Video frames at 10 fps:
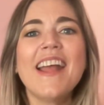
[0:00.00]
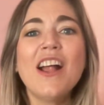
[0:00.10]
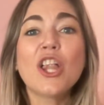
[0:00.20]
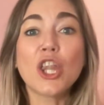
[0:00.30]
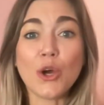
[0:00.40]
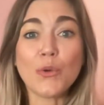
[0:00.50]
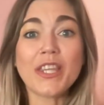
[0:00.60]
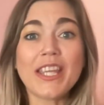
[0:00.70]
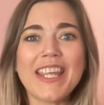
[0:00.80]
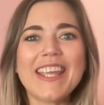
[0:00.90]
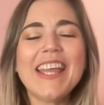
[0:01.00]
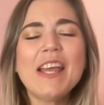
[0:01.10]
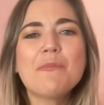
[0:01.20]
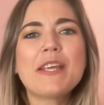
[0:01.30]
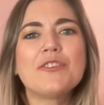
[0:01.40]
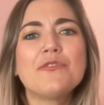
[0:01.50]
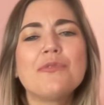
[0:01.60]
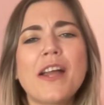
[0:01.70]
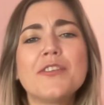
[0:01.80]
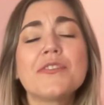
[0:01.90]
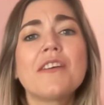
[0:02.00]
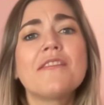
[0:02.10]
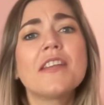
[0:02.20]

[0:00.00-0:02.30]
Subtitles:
lonely because you find yourself in